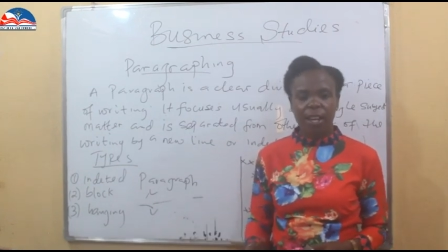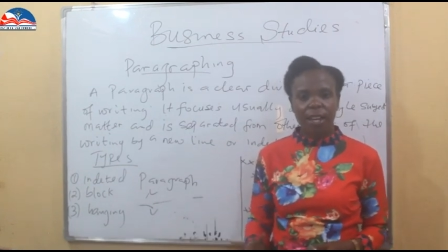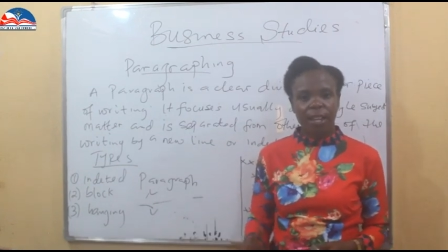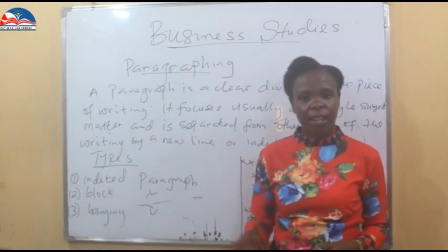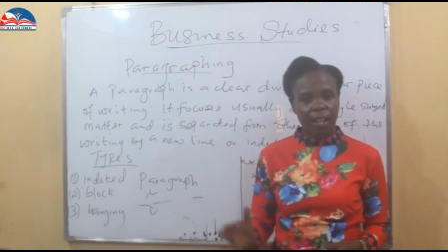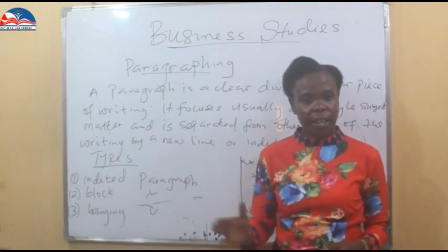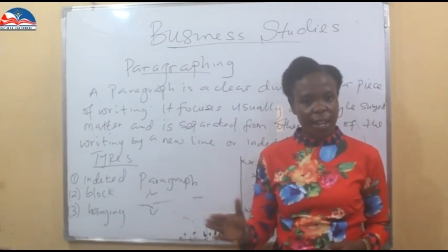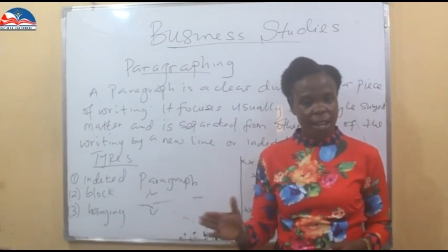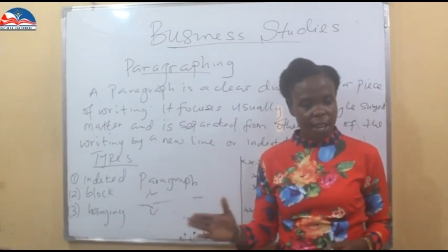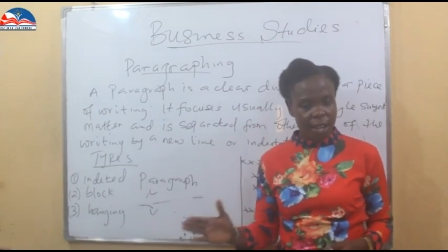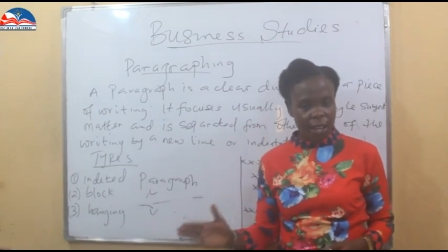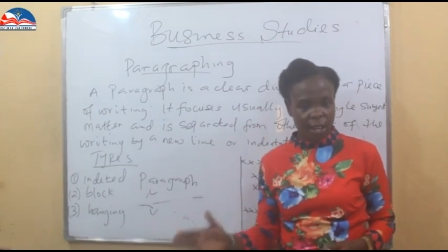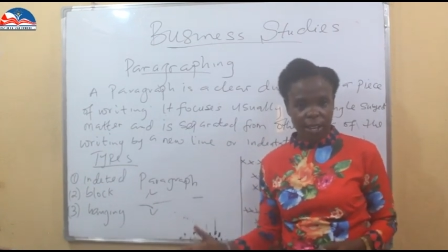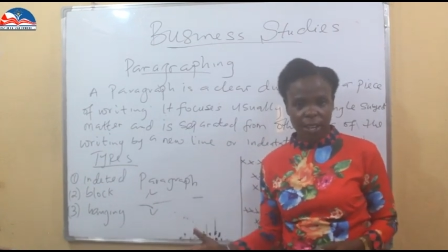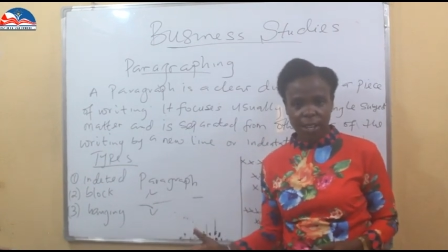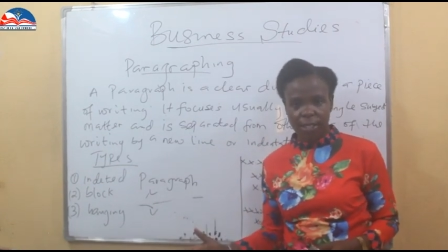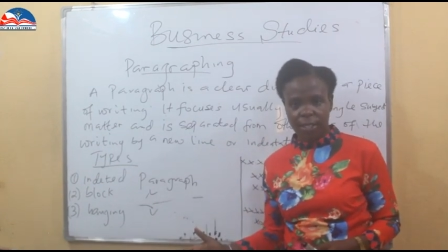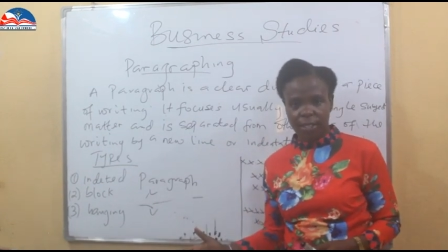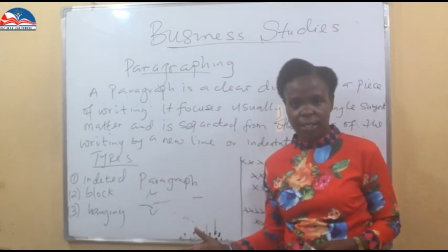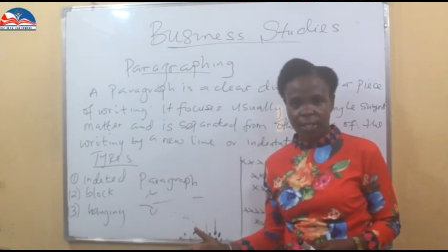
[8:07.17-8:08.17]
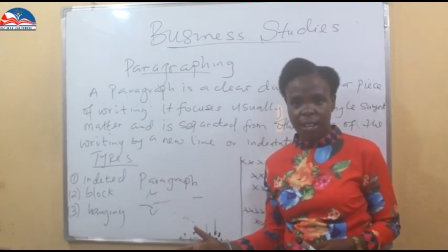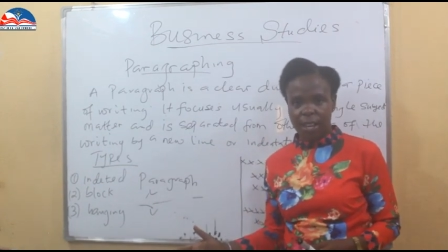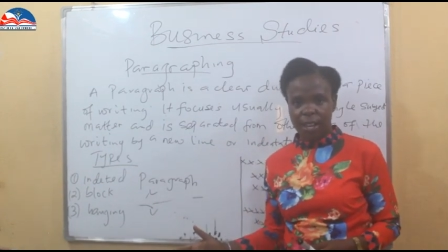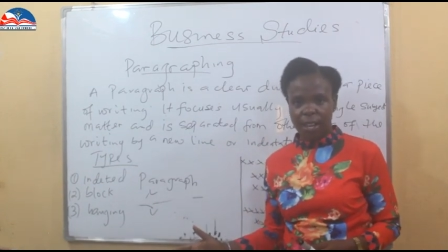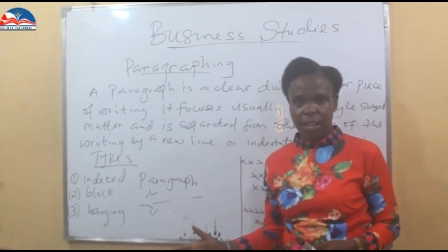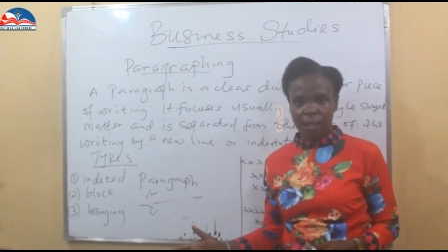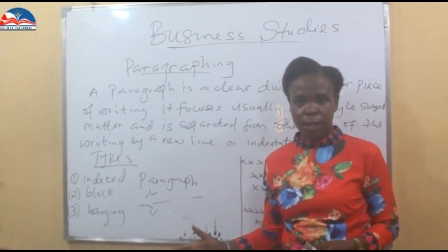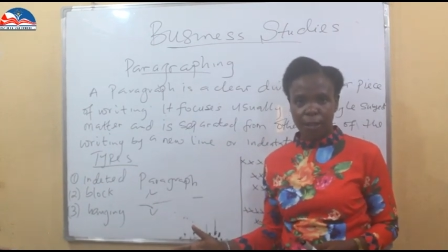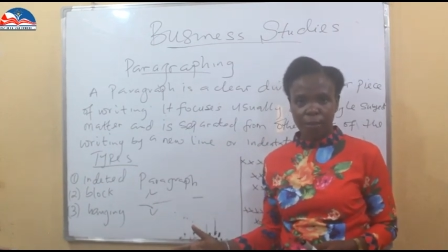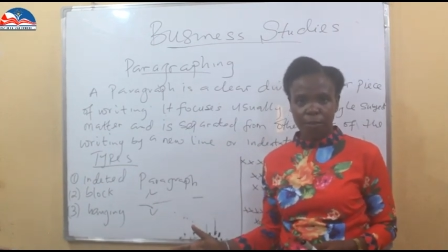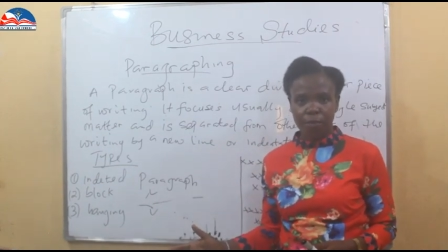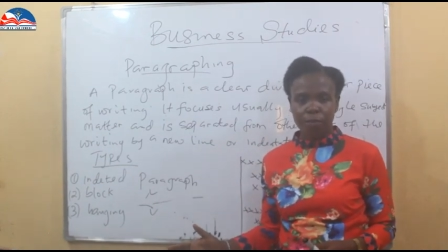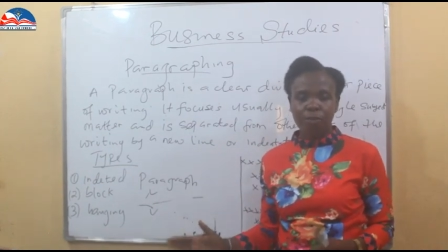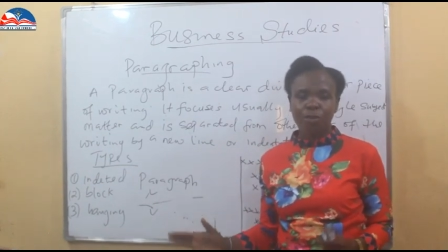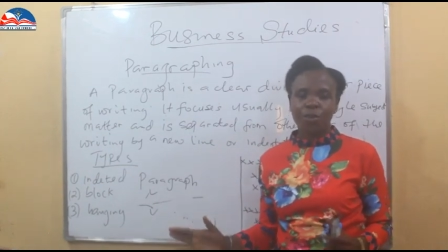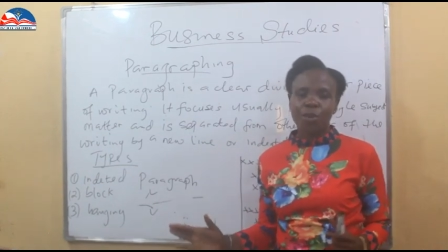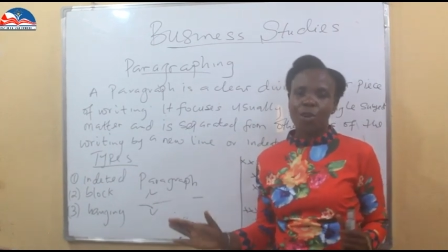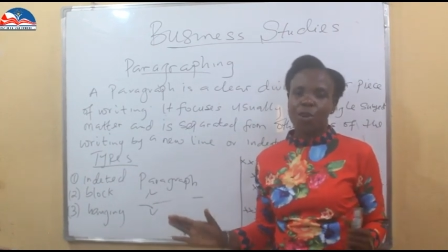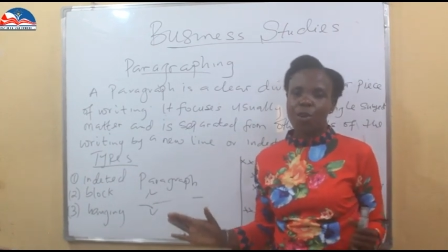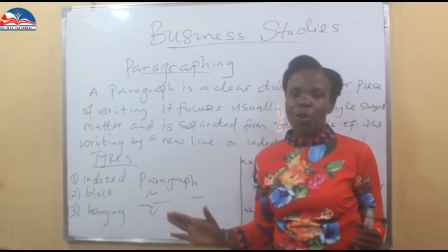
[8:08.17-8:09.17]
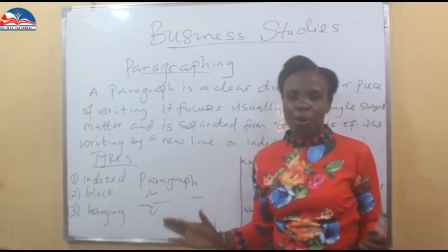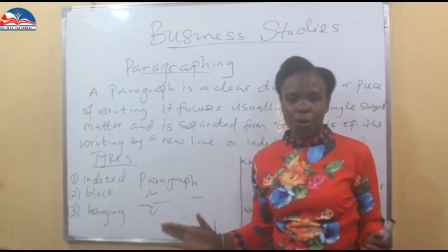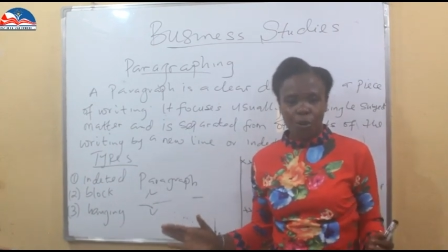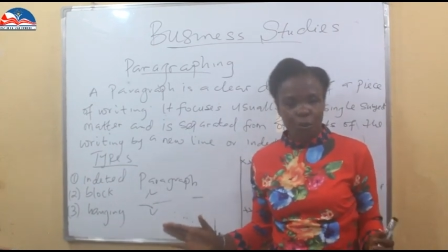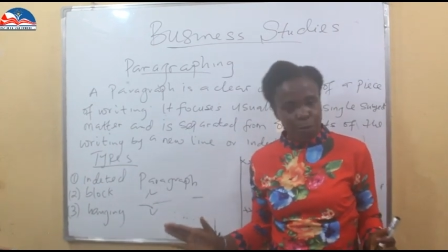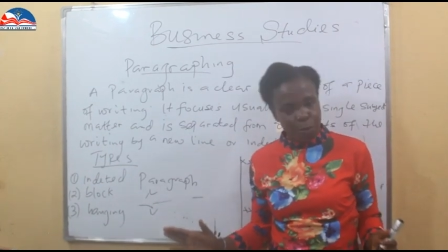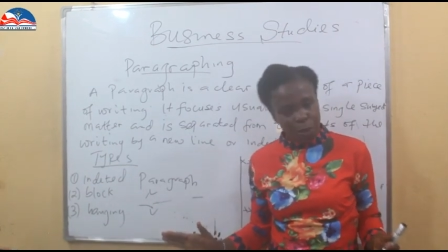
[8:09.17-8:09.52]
and the hanging style of